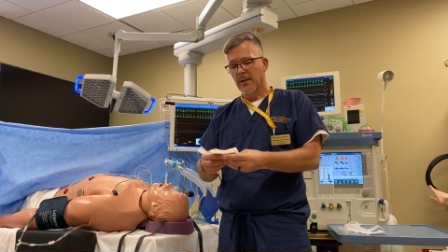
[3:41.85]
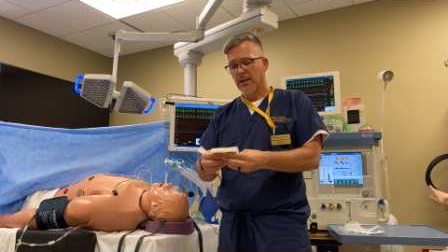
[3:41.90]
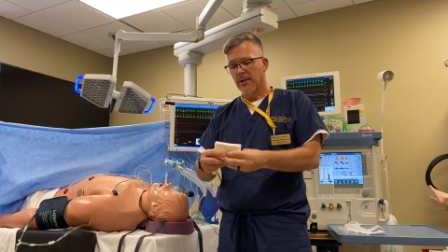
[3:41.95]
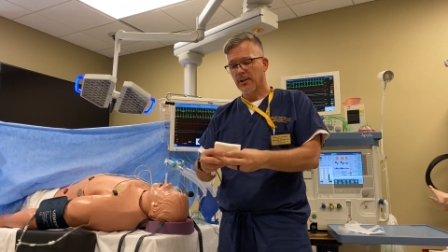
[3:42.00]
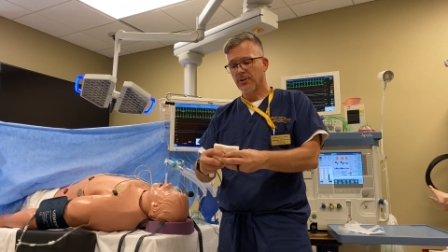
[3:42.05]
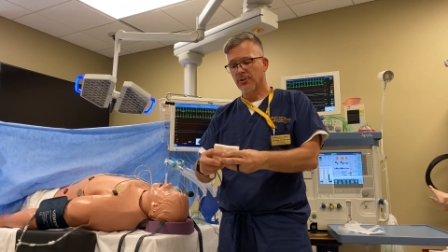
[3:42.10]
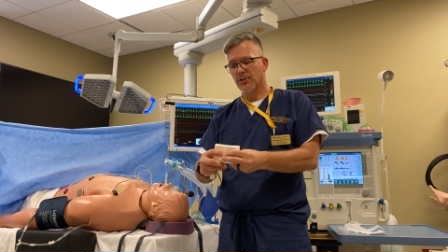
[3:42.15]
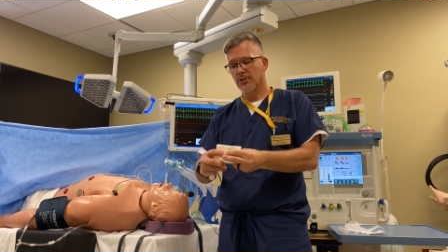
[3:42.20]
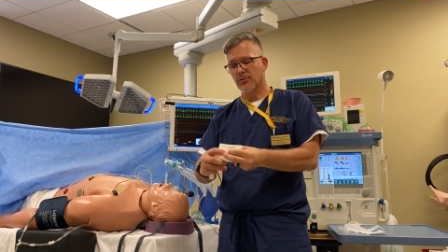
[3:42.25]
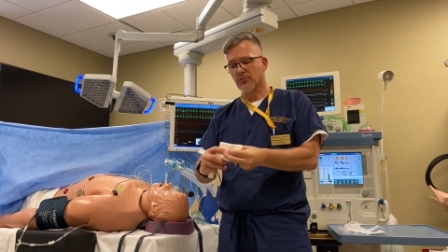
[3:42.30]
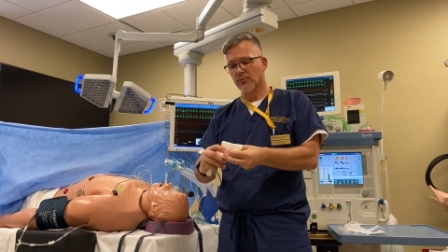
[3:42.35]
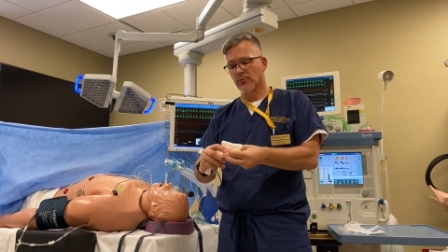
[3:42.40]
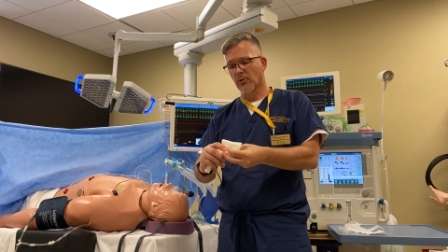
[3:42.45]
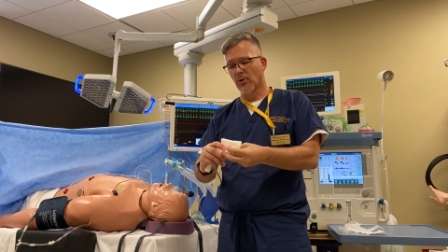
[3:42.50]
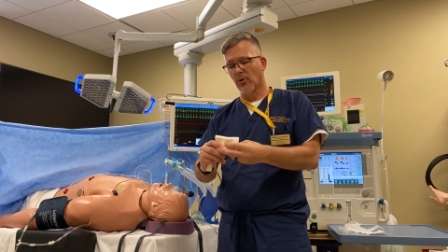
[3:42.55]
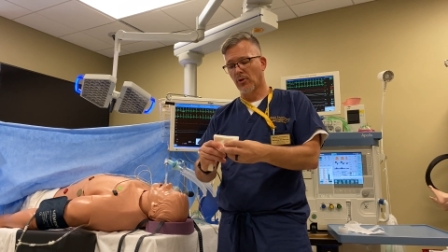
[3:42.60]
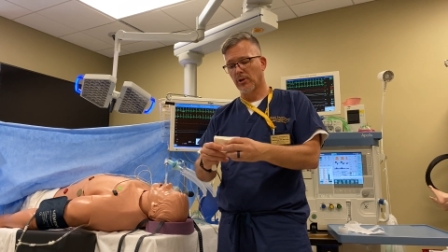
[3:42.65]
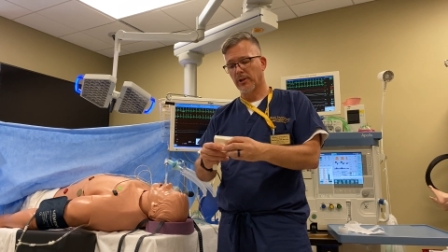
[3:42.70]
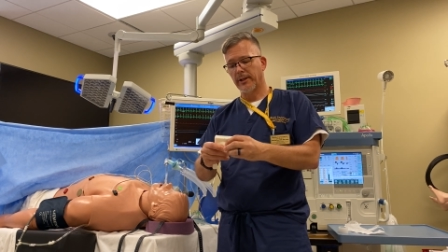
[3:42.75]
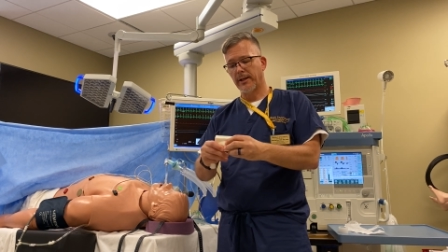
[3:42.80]
You just
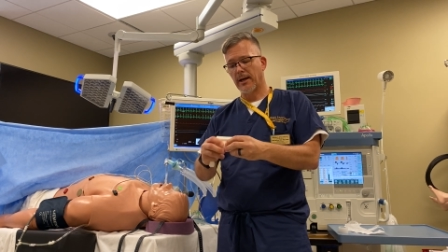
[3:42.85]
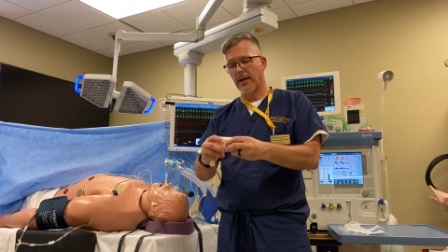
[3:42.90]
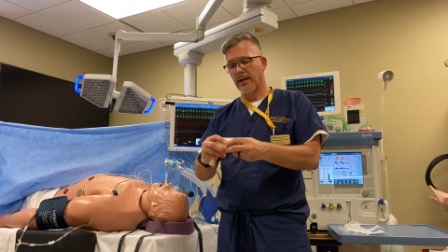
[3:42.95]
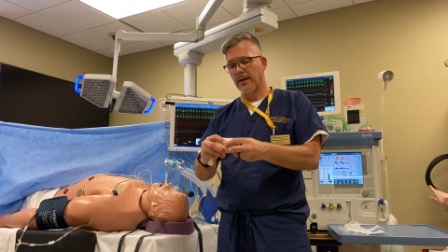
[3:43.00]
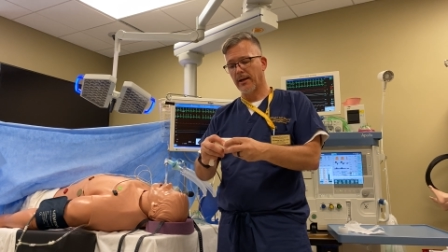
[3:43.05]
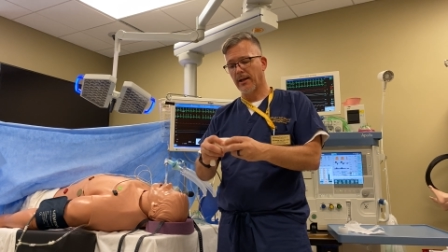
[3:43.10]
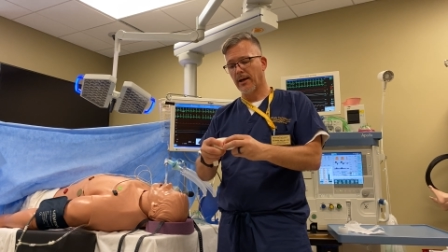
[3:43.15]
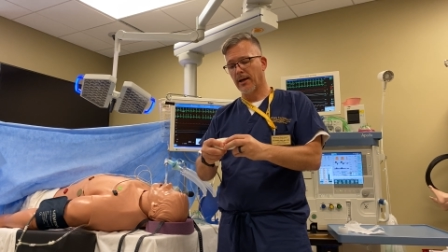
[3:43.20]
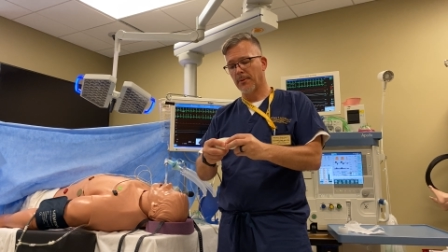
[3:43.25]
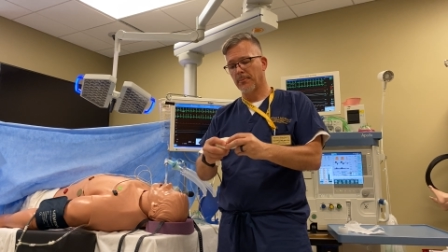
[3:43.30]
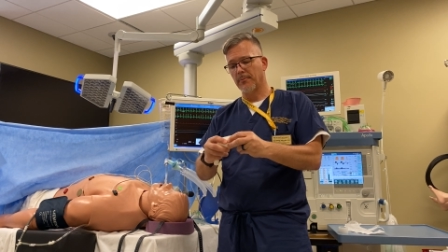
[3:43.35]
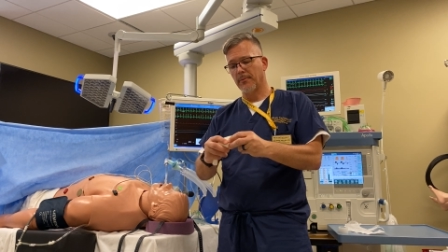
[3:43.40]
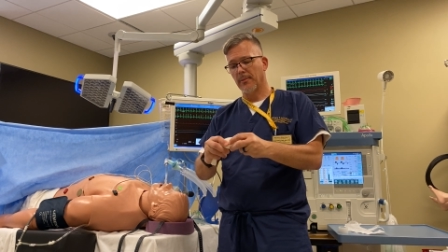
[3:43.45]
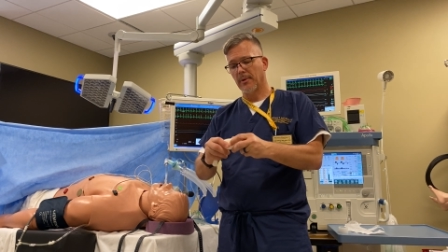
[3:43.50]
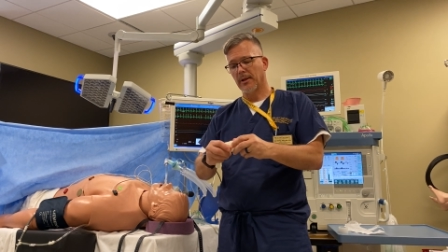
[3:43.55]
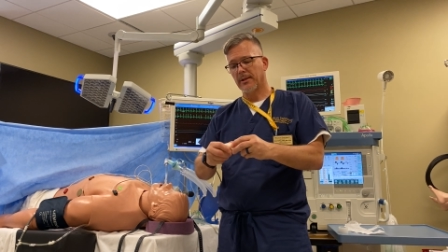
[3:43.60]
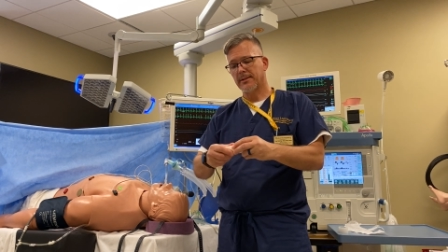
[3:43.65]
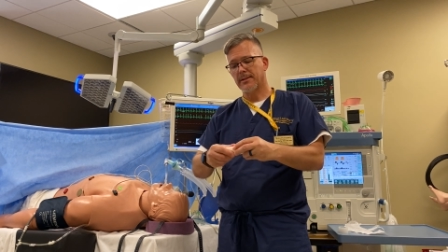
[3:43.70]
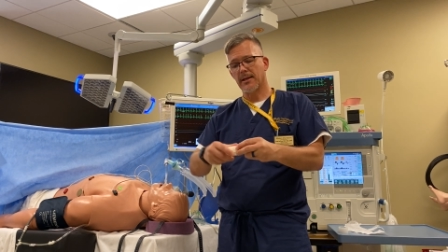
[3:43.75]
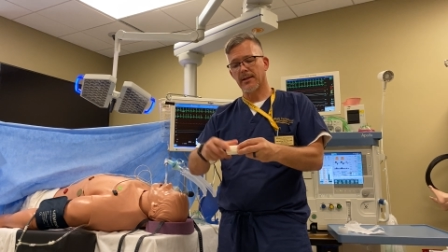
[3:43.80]
roll it on up,
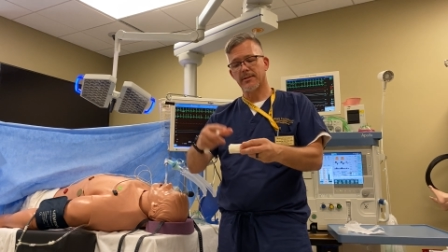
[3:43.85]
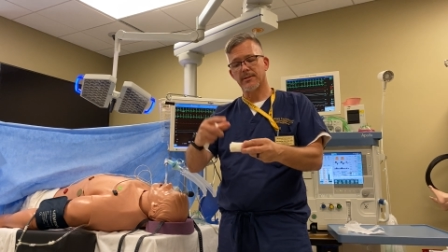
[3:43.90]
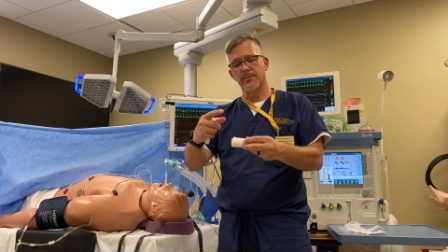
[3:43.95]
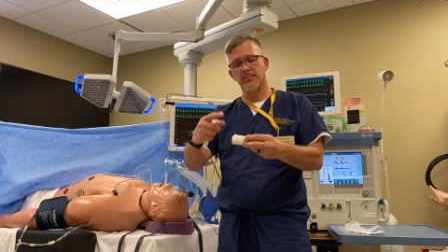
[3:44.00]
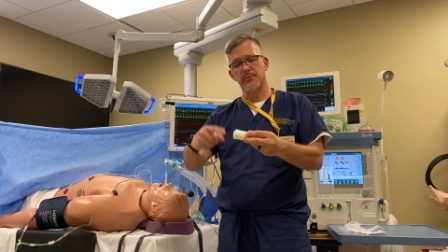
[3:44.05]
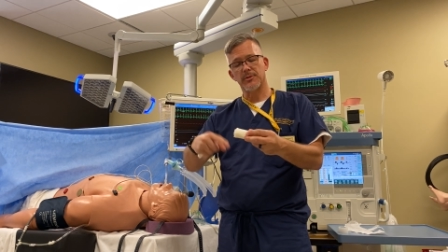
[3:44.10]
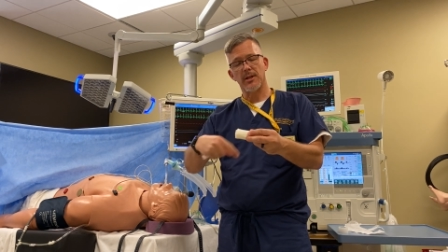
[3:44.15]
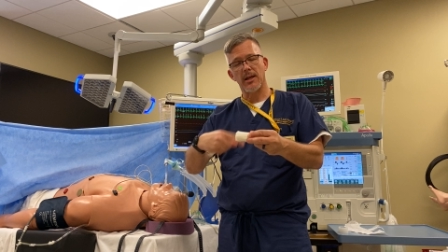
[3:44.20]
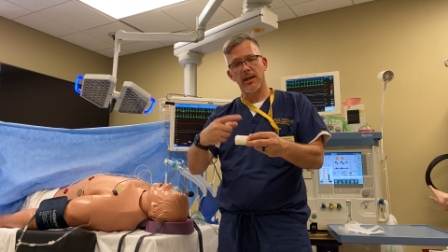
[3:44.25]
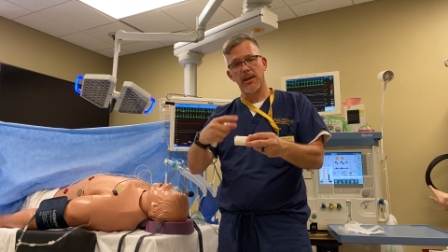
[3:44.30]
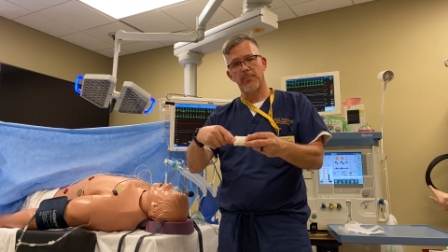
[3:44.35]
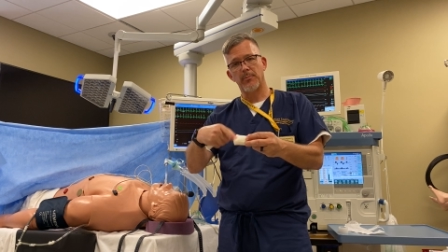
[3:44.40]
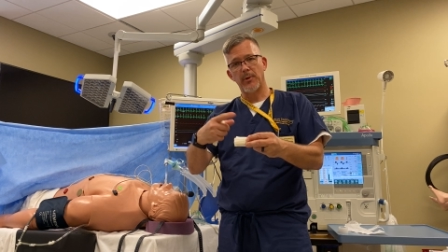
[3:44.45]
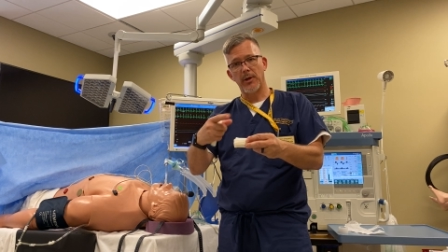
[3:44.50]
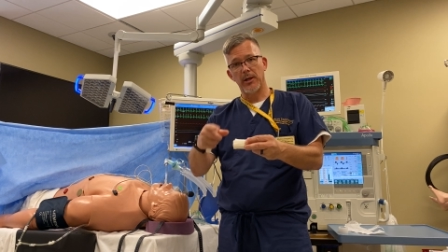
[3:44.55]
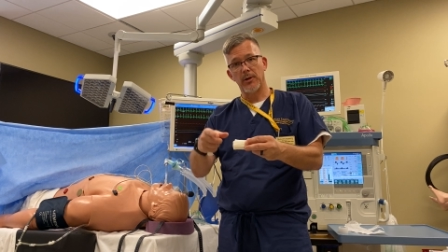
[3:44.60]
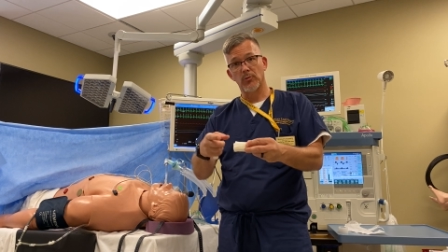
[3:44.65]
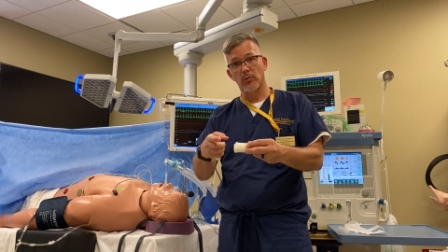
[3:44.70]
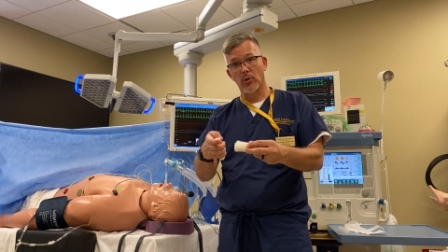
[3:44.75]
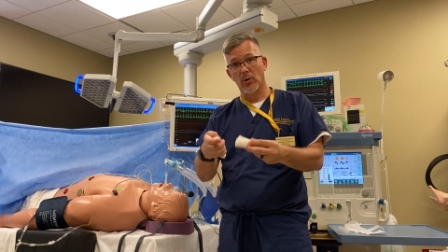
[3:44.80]
take some tape
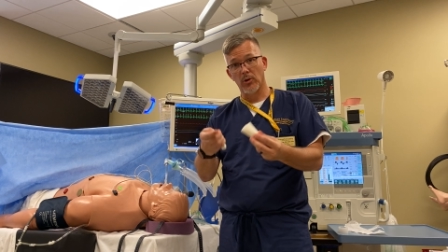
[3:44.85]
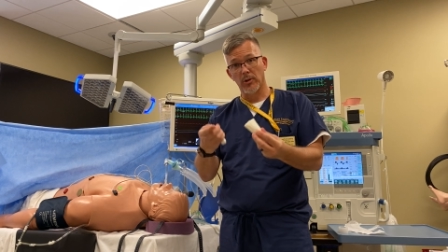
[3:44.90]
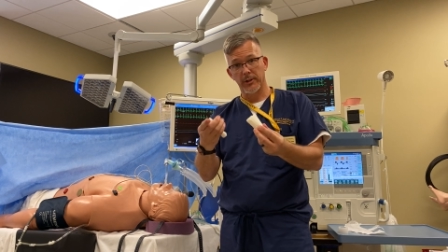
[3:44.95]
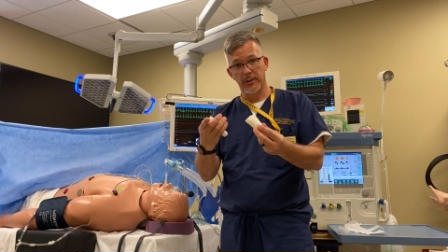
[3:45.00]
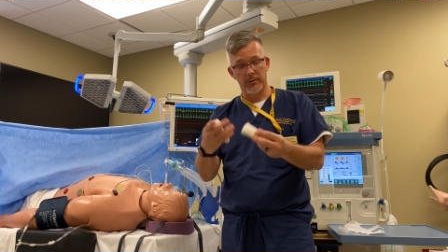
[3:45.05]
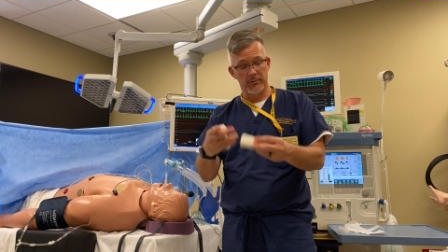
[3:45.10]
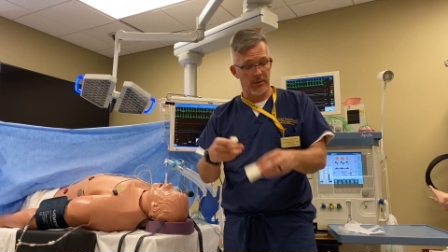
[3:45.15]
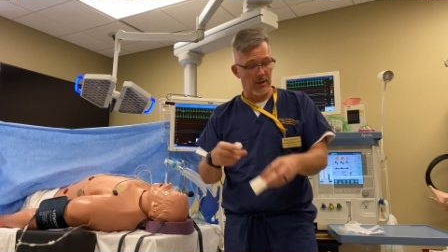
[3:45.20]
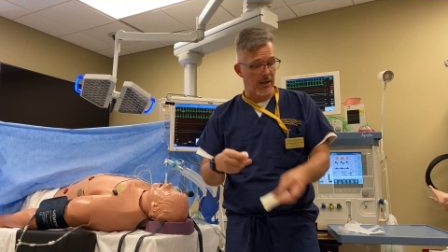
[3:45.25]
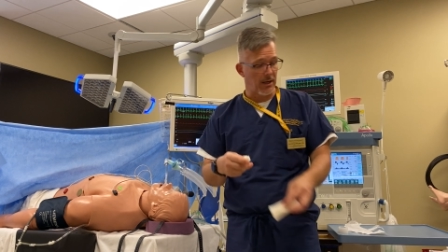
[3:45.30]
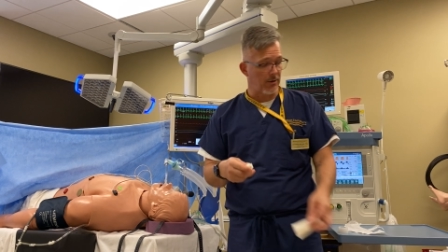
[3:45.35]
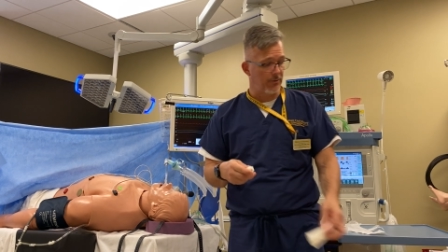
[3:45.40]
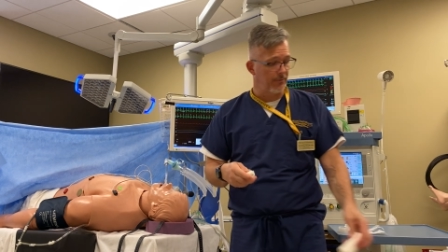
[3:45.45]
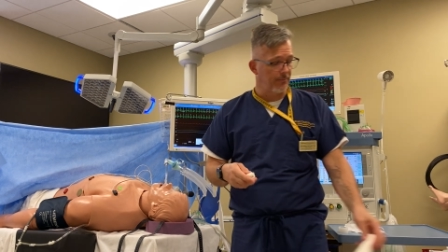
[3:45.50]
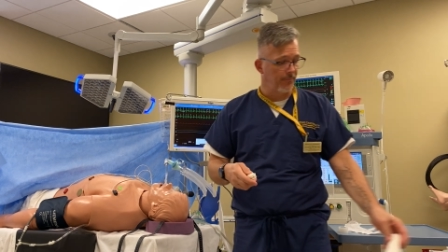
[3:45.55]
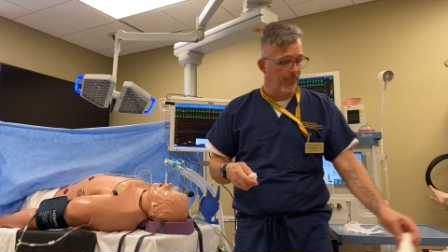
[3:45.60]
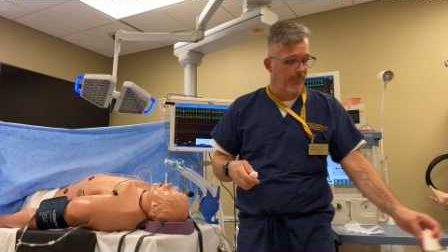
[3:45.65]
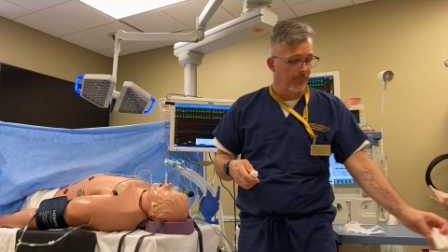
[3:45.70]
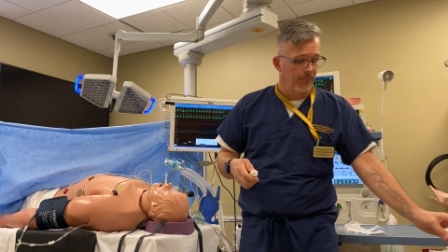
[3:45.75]
and roll it around.